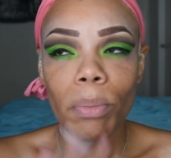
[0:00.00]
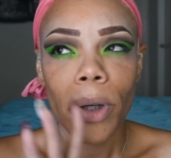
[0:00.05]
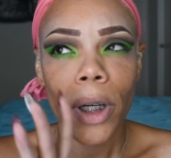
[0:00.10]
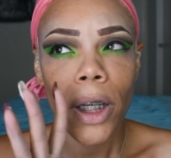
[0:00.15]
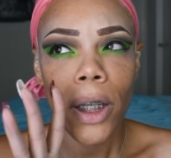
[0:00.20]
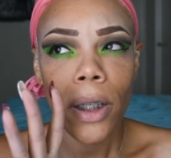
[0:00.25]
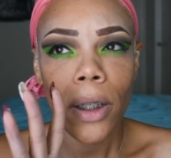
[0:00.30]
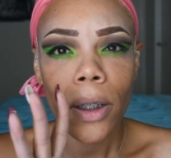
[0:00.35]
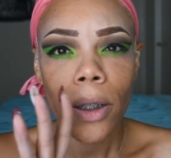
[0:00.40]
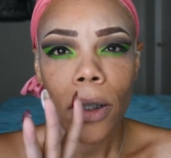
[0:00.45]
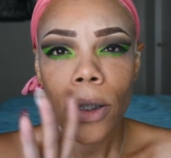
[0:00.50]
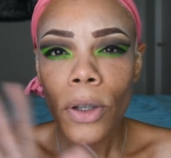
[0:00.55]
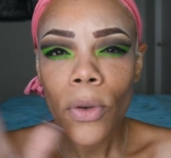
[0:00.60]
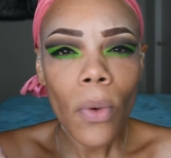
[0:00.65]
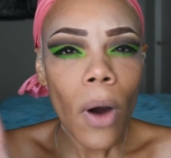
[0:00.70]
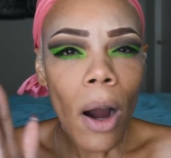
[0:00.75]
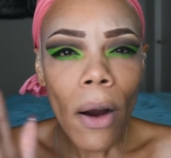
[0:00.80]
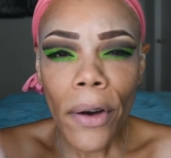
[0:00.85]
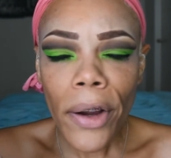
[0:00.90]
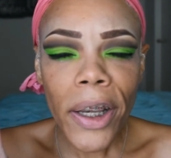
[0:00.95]
but you
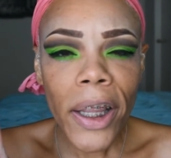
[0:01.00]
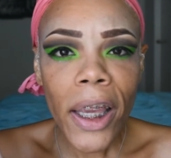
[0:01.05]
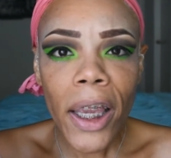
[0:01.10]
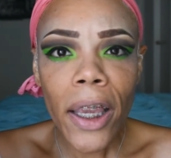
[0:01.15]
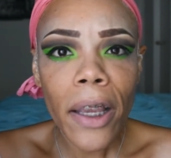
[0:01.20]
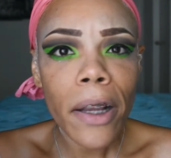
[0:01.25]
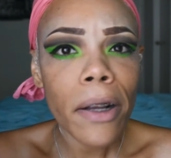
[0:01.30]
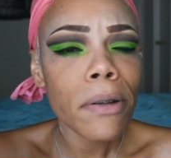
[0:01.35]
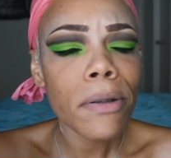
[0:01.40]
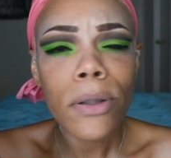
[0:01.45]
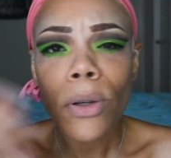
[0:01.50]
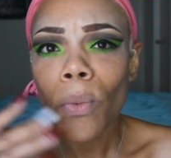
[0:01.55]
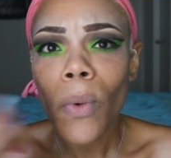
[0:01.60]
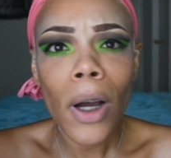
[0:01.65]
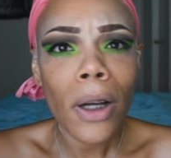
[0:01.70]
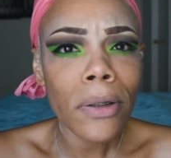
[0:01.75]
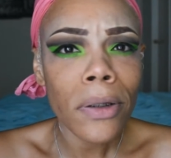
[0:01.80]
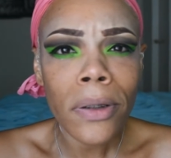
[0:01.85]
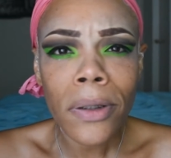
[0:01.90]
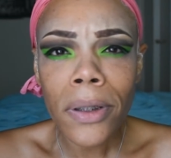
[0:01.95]
already here, so why
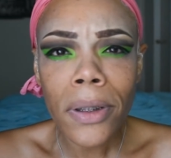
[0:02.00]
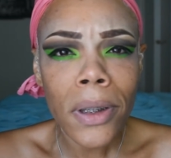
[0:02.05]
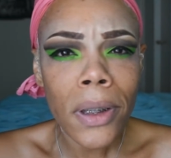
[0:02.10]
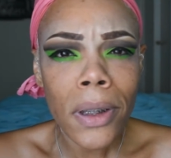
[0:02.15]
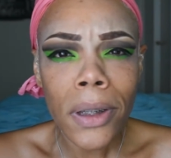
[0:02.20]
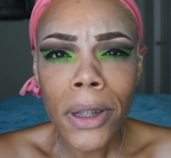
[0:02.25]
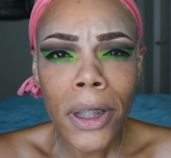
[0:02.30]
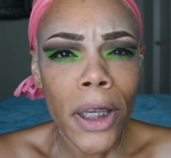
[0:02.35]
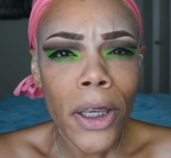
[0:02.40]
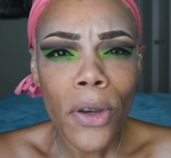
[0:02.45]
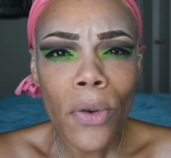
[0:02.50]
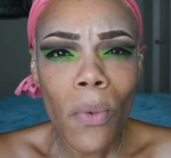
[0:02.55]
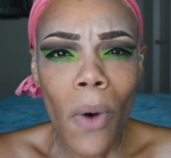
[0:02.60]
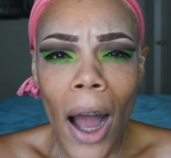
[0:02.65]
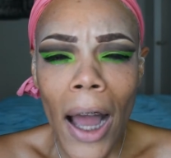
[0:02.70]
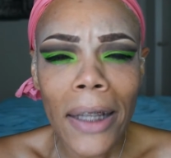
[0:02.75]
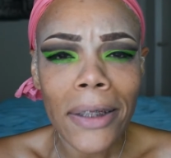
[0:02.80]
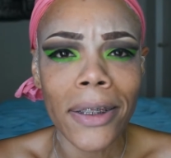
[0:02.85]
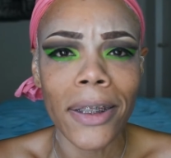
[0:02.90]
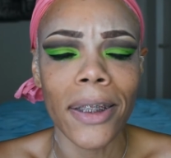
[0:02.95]
don't you just continue
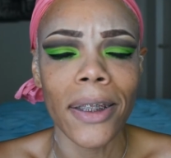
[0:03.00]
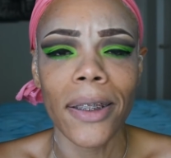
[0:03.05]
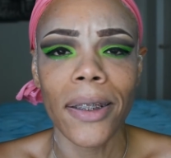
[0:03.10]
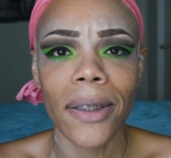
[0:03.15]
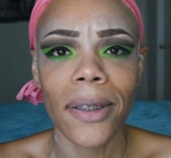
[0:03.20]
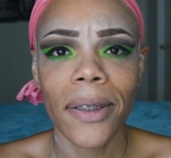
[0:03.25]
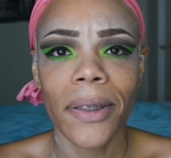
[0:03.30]
watching?